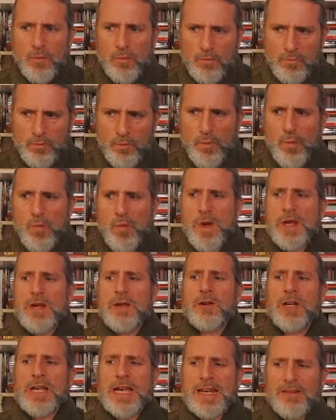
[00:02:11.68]
we
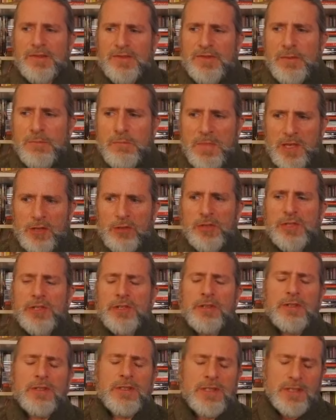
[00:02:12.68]
are kind of
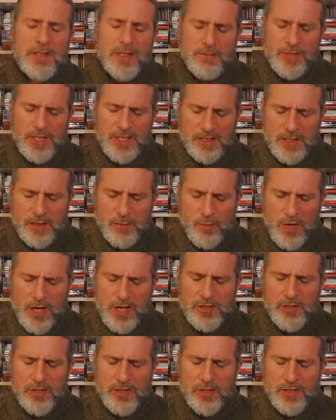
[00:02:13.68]
familiar to some extent
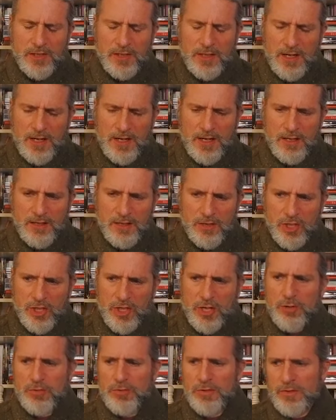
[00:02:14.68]
watching uh, the
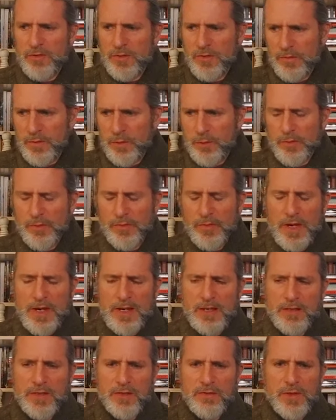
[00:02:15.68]
show, those of you who are
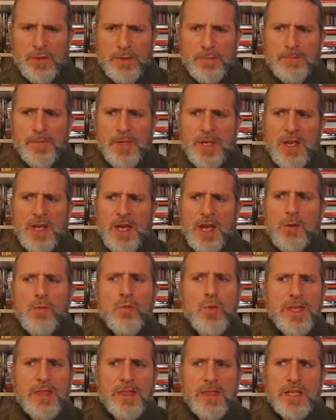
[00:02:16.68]
fans of it, uh,
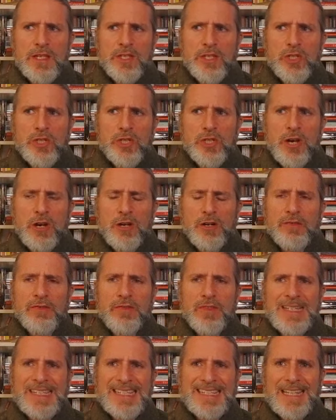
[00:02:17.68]
with these
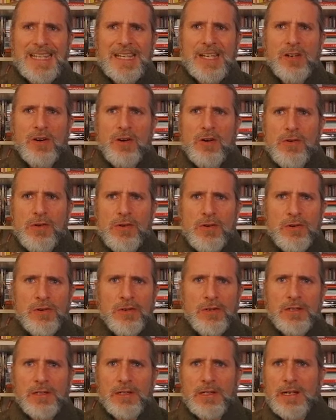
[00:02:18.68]
geographies. They
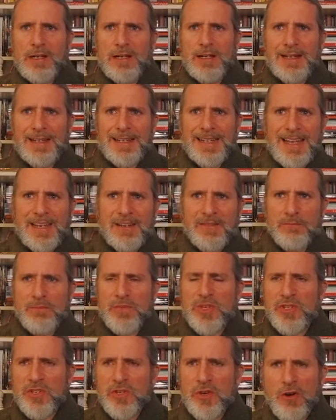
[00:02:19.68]
are a, a kind of
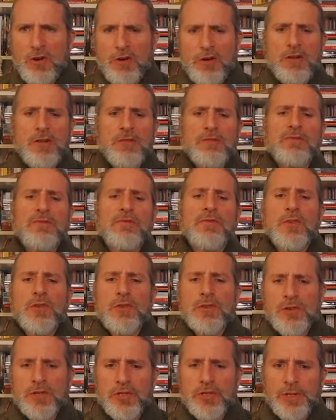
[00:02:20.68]
bizarre
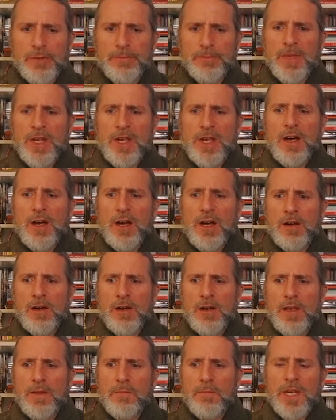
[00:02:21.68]
version,
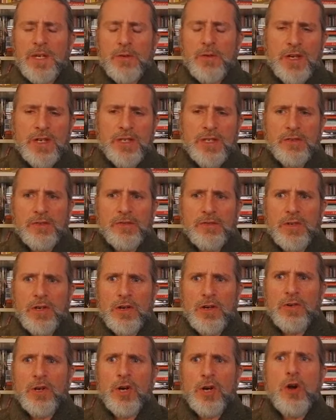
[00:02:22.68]
uh, in many ways, of,
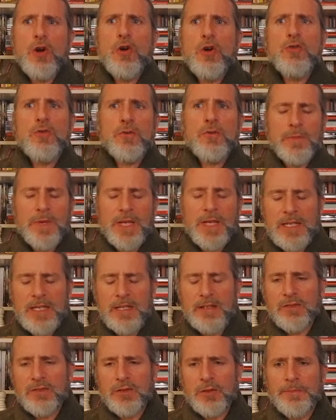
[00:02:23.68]
of our own
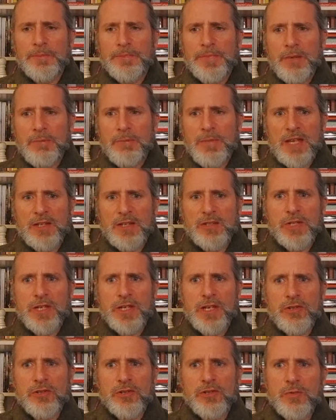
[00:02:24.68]
medieval
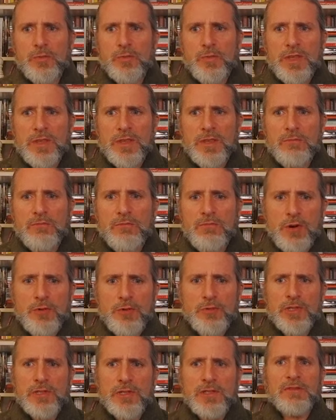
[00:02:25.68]
imagination, with the
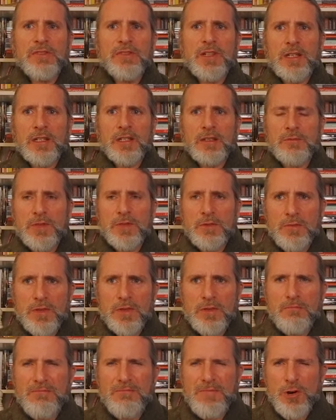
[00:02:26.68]
most developed, the,
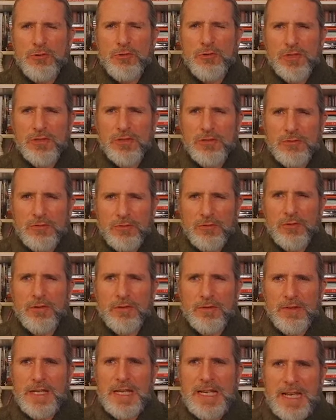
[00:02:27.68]
the most sort
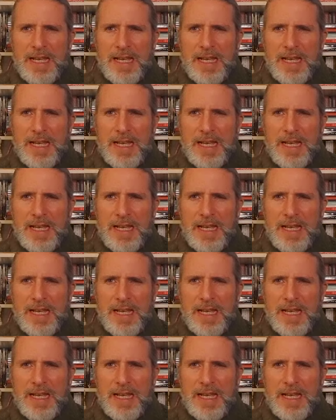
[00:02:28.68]
of.